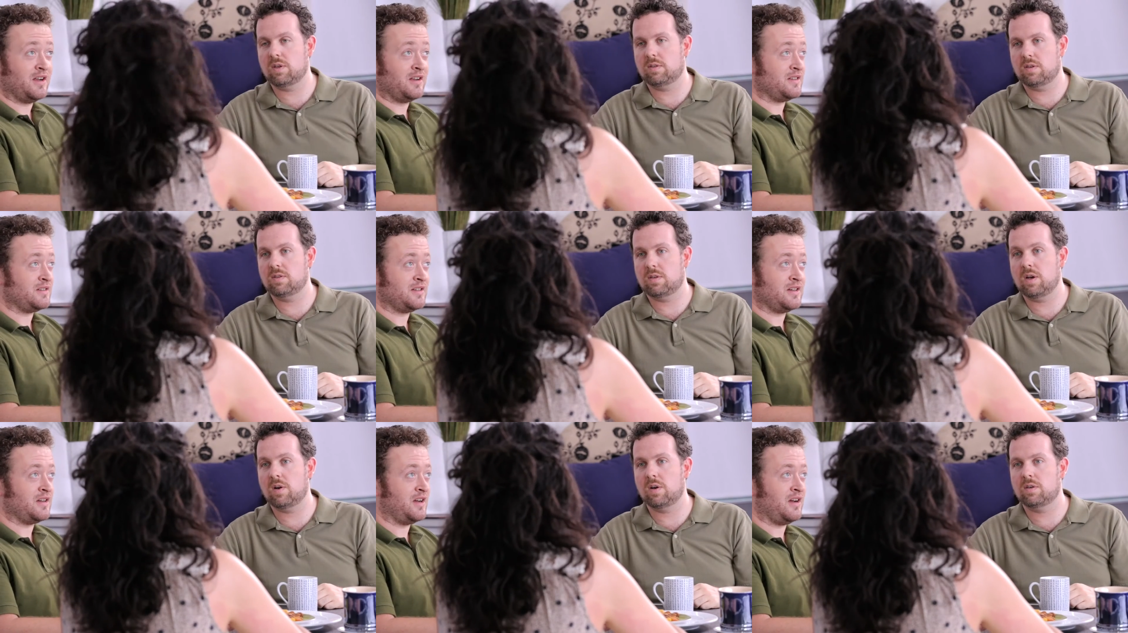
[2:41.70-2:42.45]
Speaker 1: lessons? a
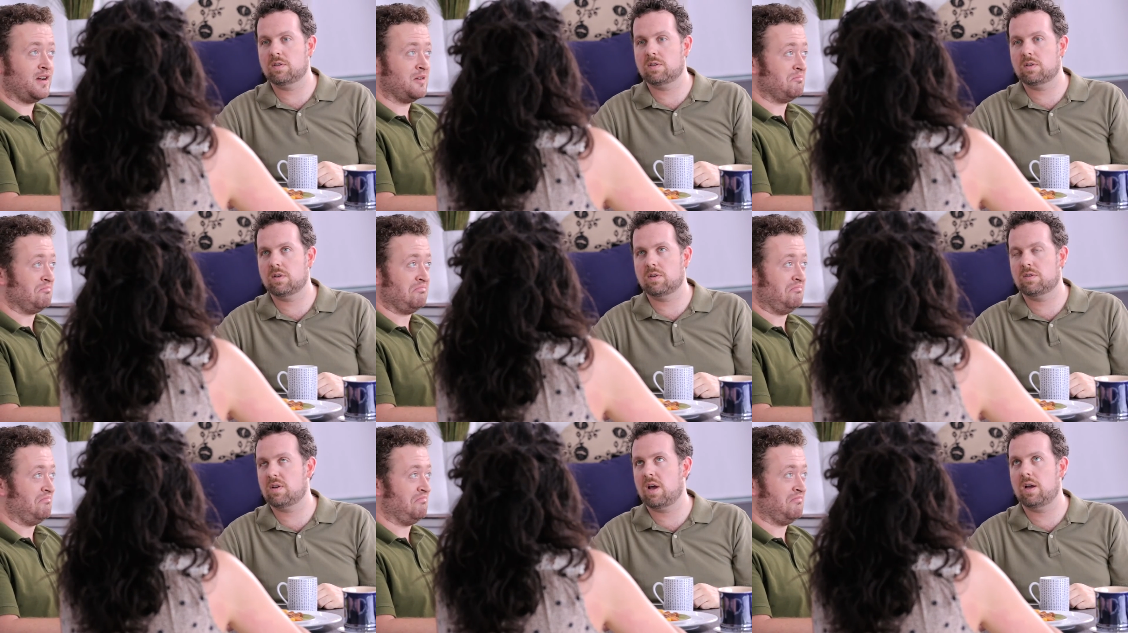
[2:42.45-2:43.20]
series.
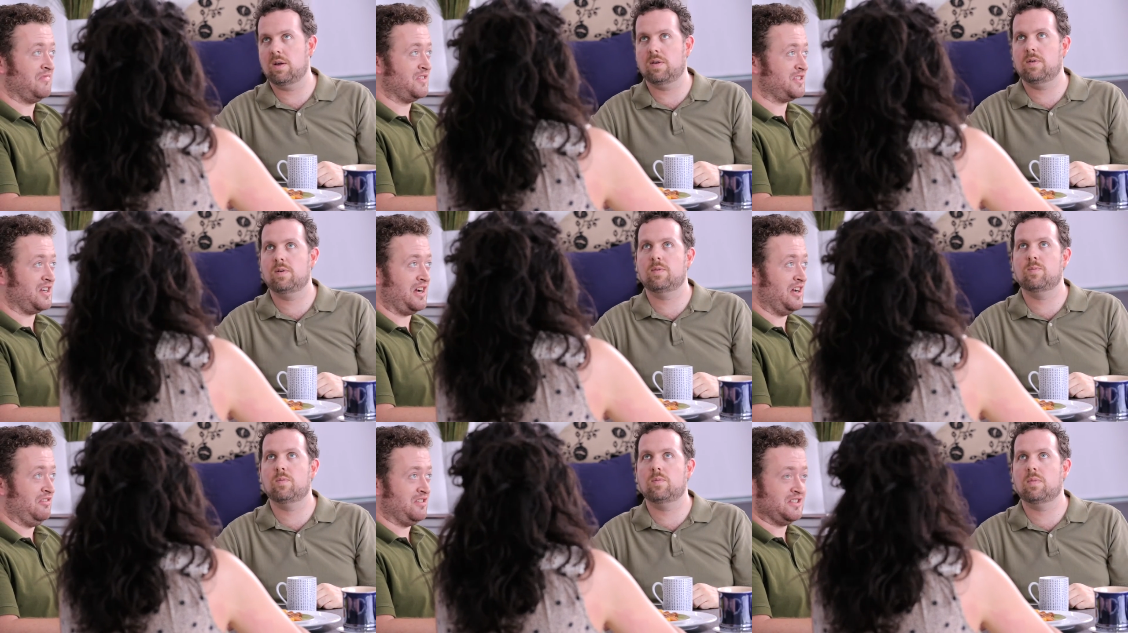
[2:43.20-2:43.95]
There's uh,
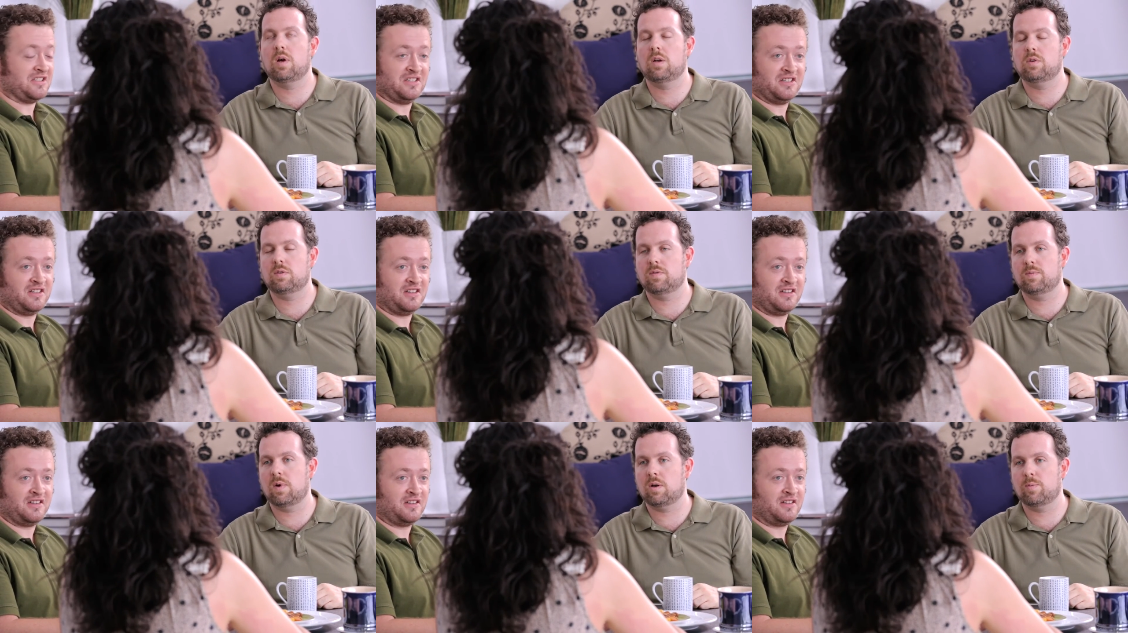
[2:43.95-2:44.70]
hundreds, hundreds of
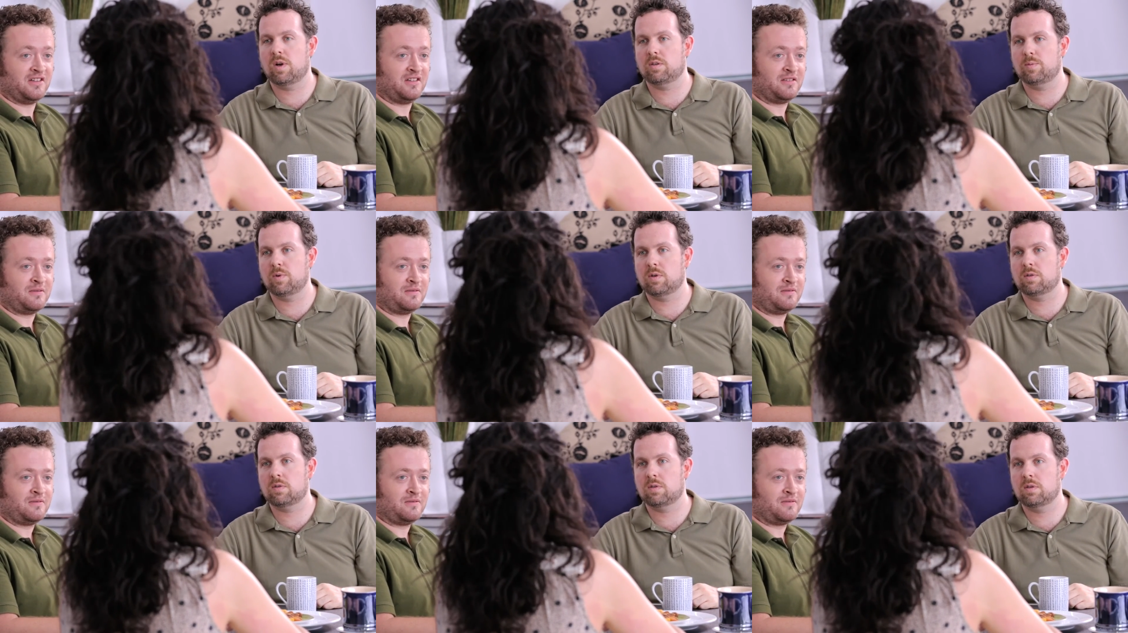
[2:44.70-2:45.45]
Uncle Bronto
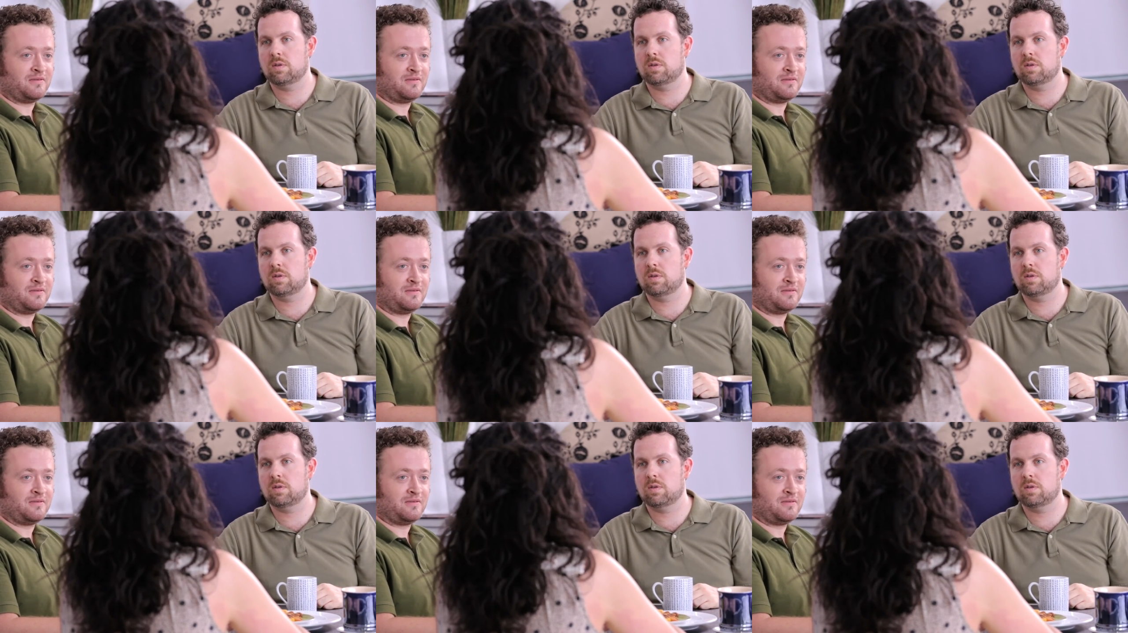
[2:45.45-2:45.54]
books. It's a